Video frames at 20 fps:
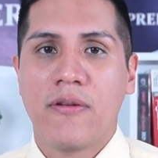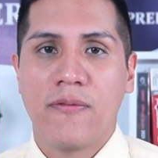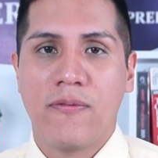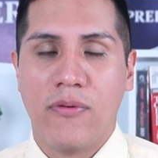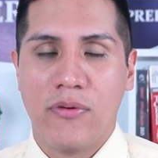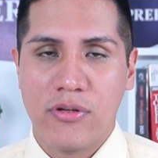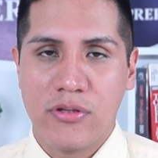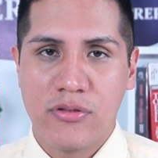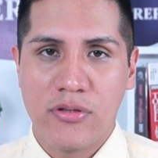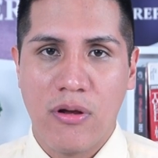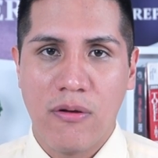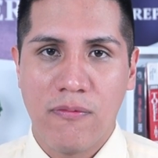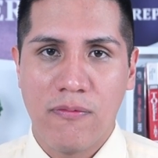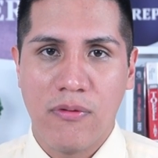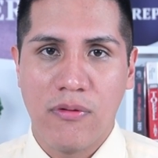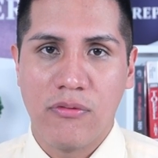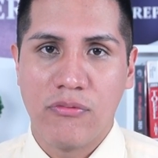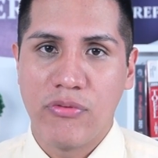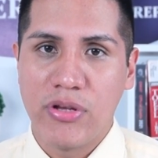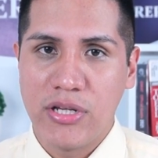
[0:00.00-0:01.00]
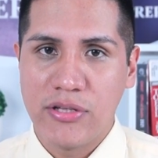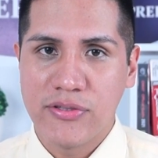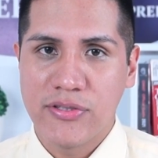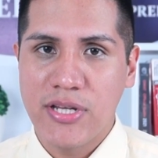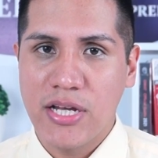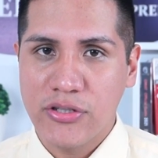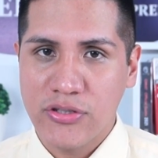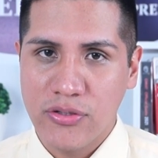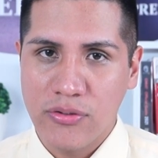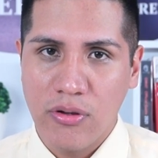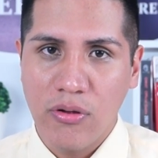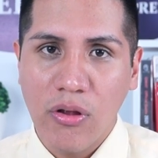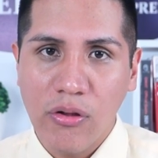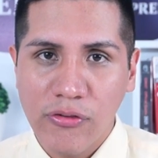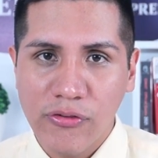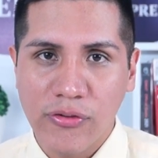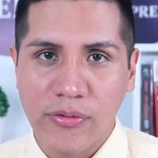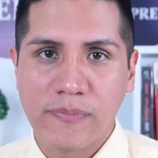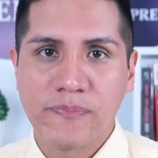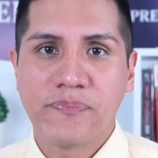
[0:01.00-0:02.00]
for the TOEFL reading section
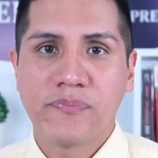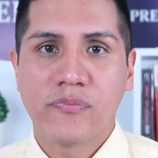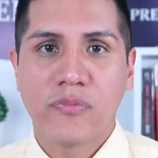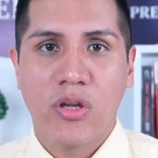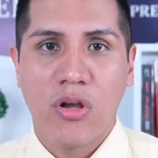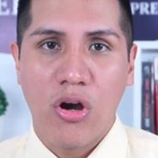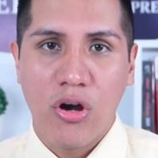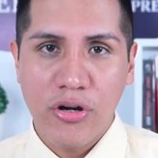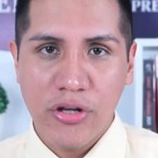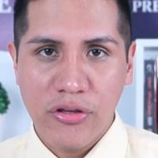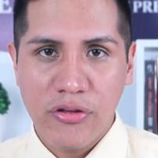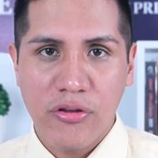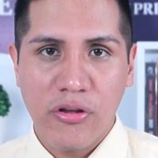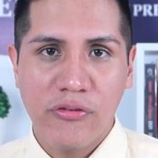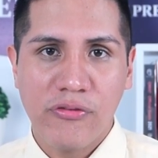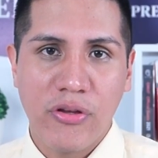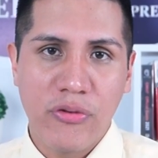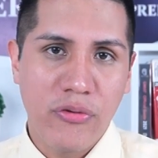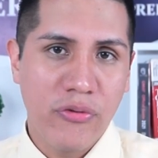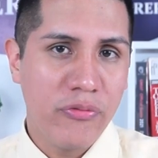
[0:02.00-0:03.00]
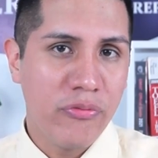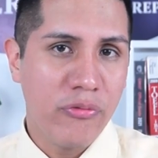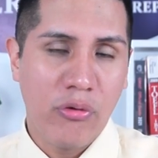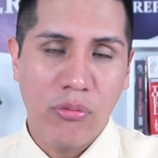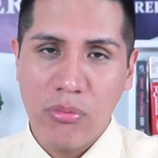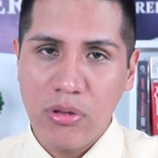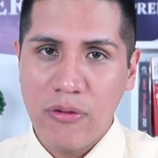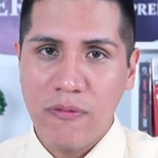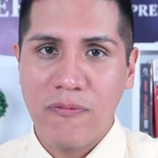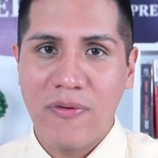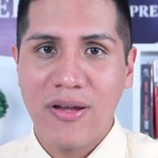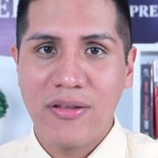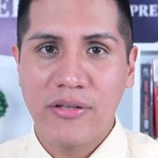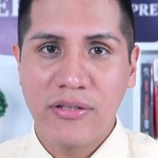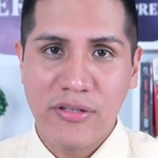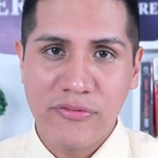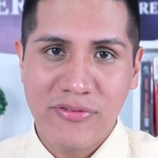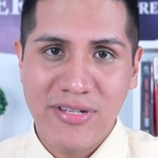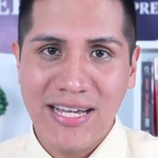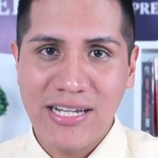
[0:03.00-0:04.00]
also. Articles that you'd normally find in
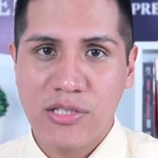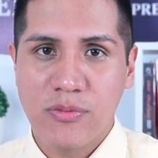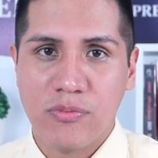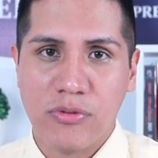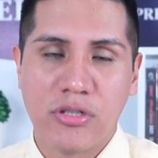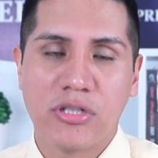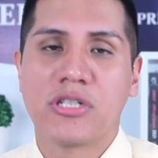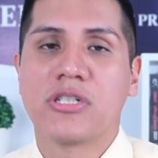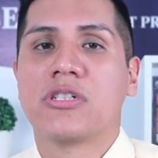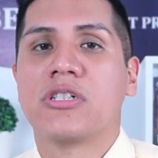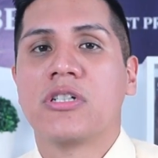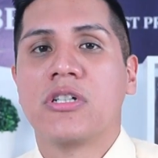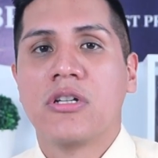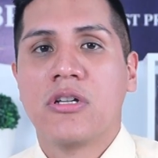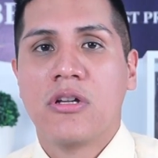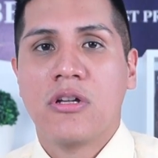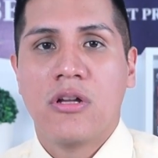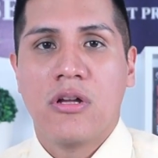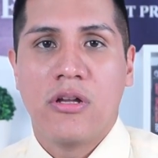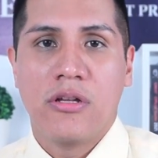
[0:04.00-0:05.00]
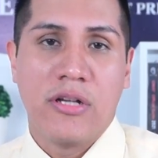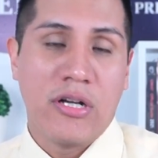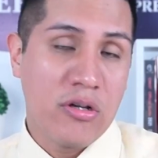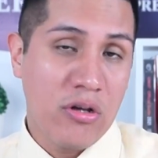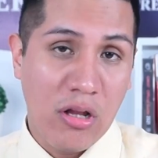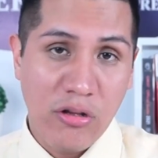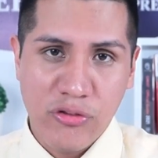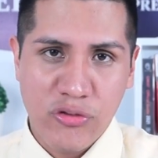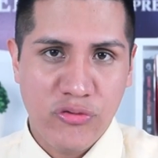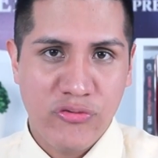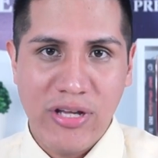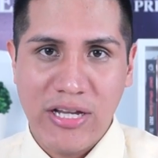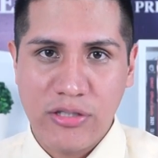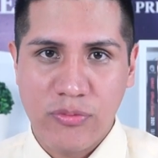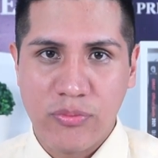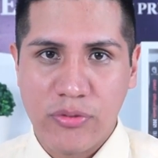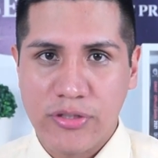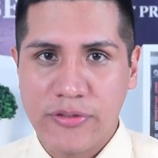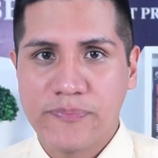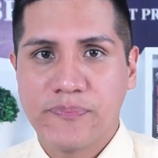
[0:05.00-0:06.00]
a textbook, in a college
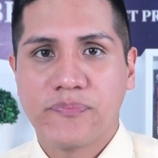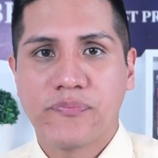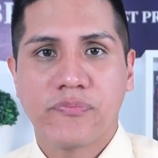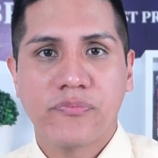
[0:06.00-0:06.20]
textbook.